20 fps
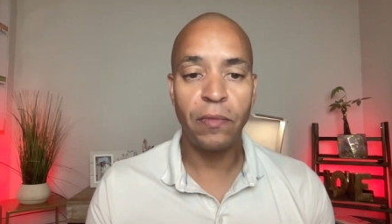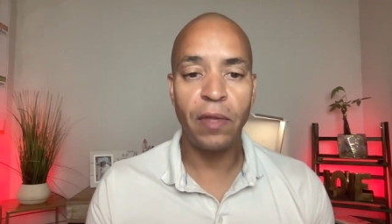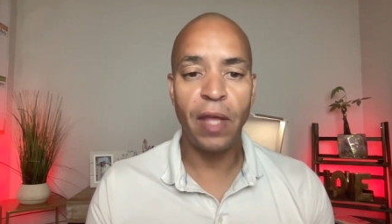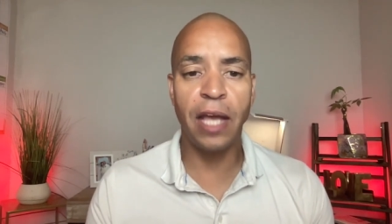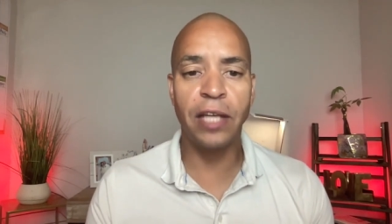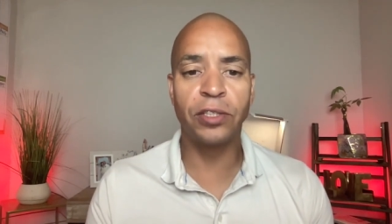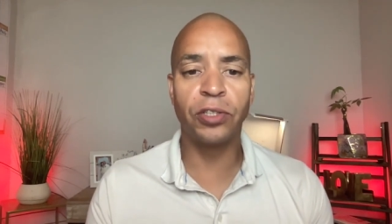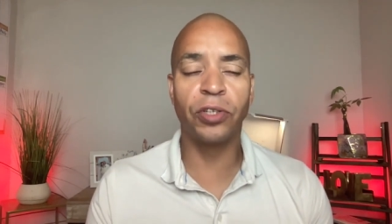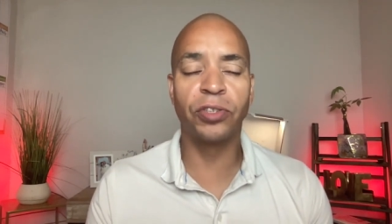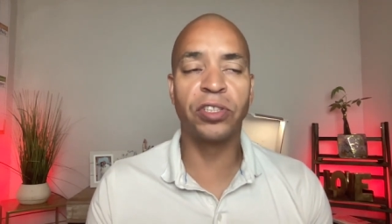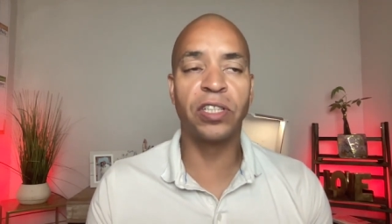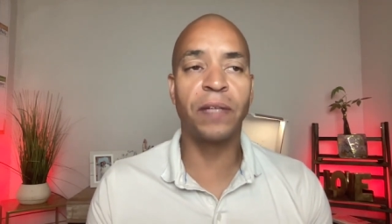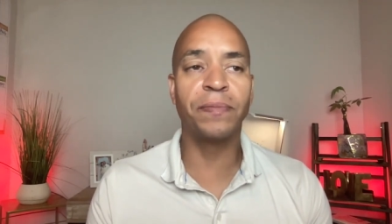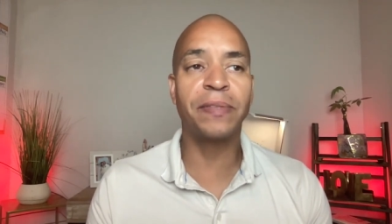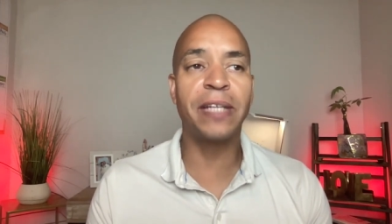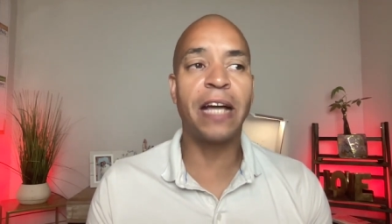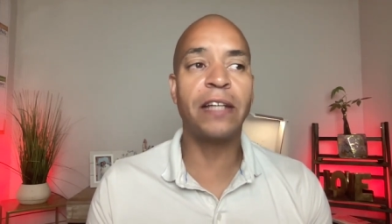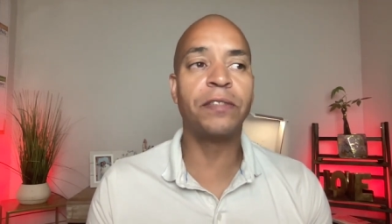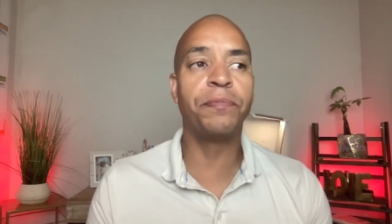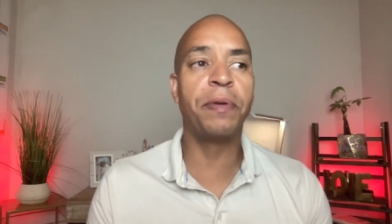And so
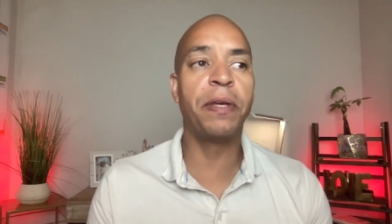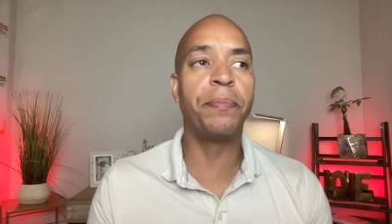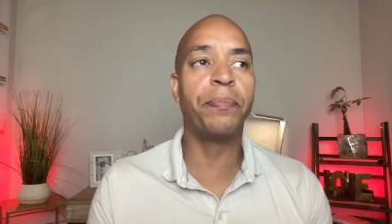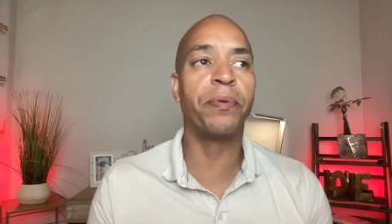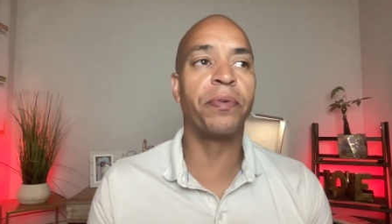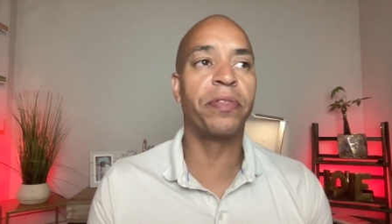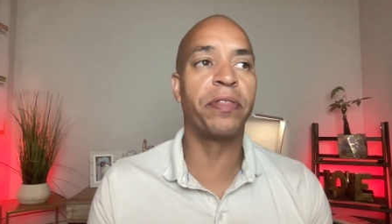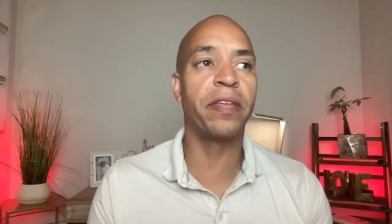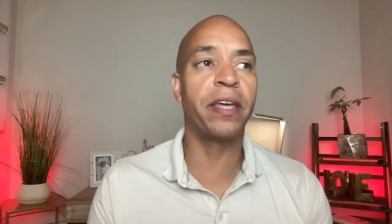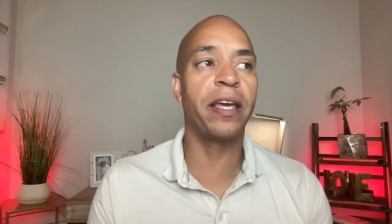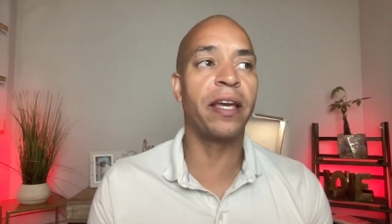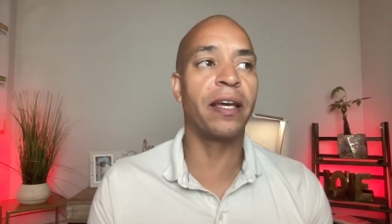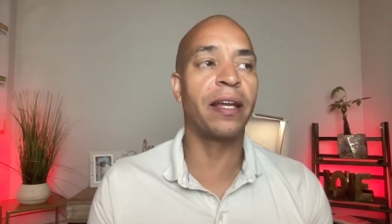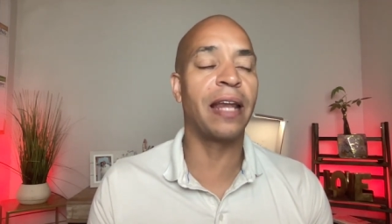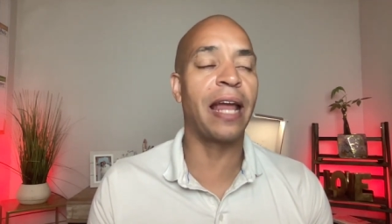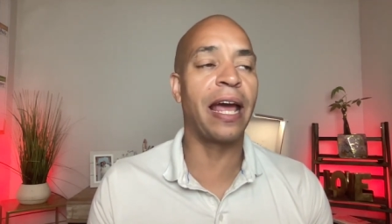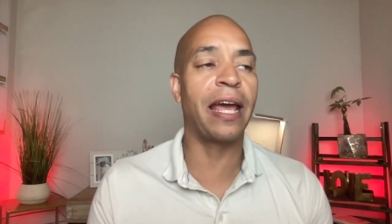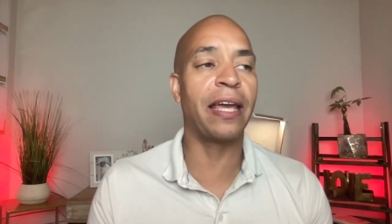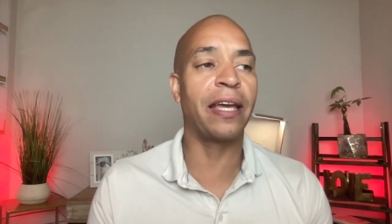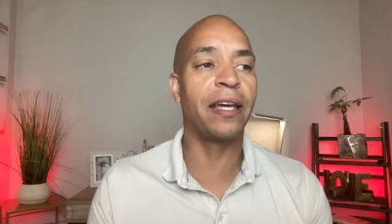sometimes people think
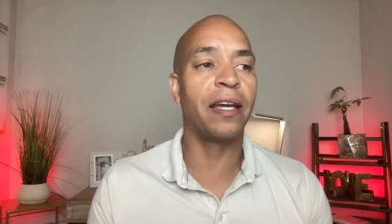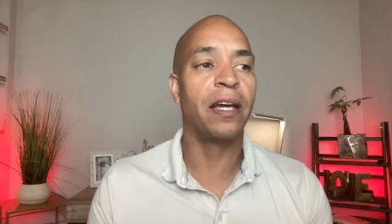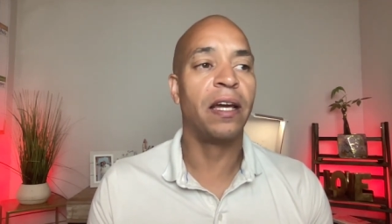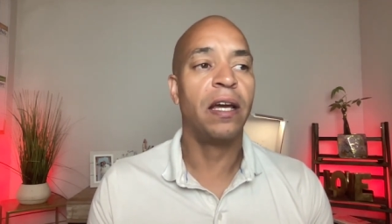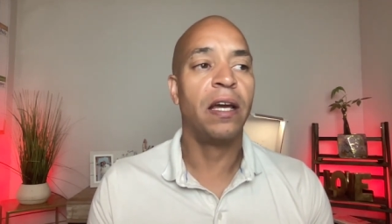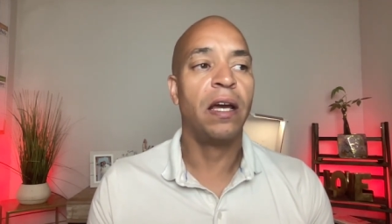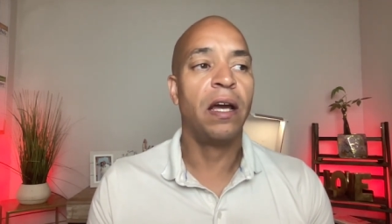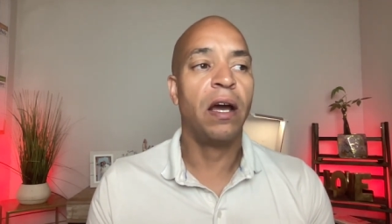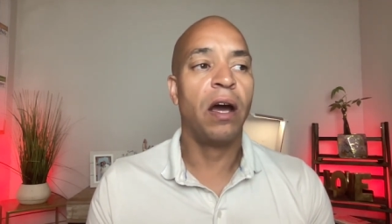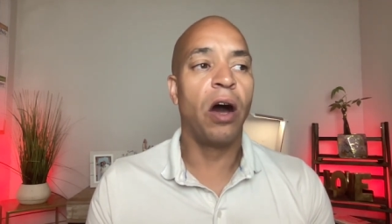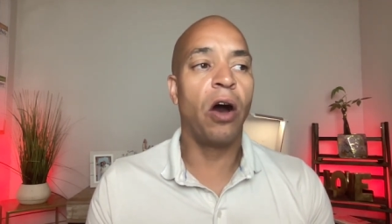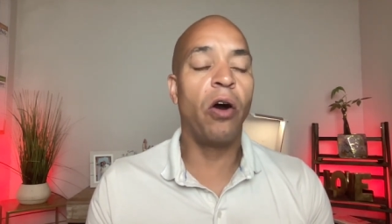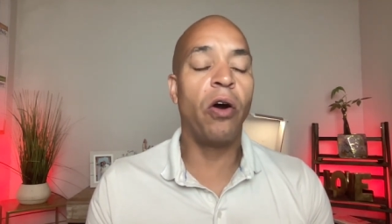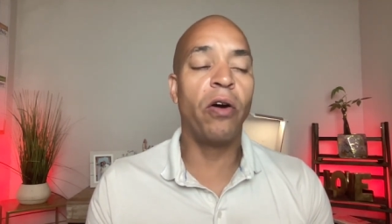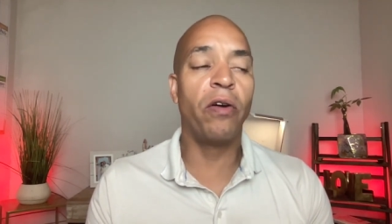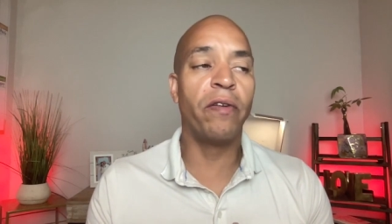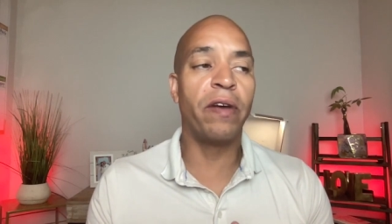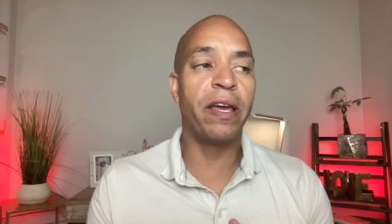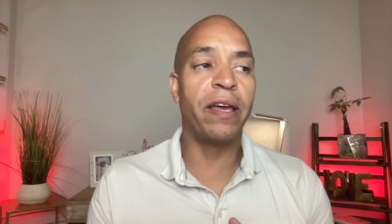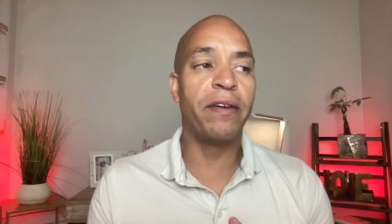like,
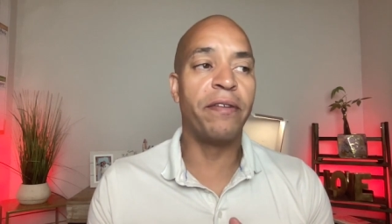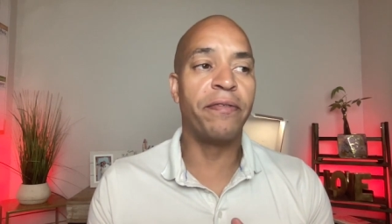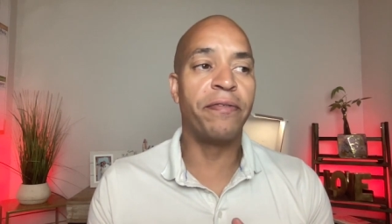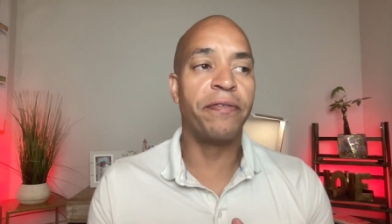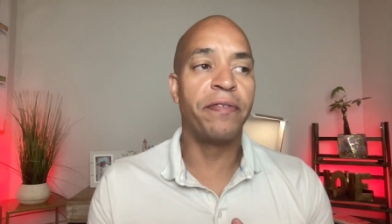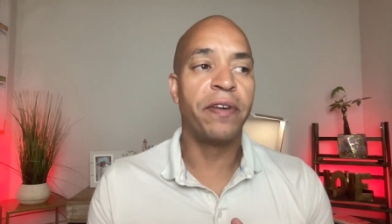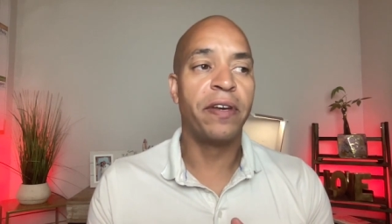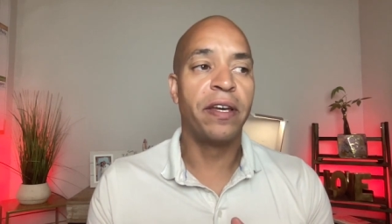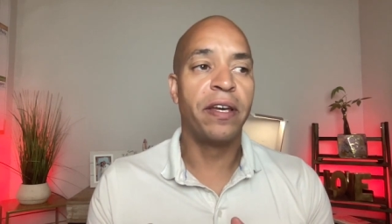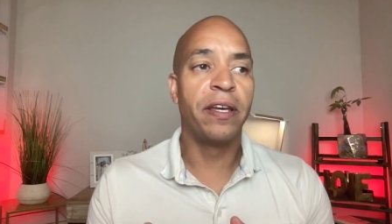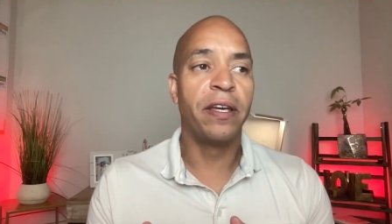oh, if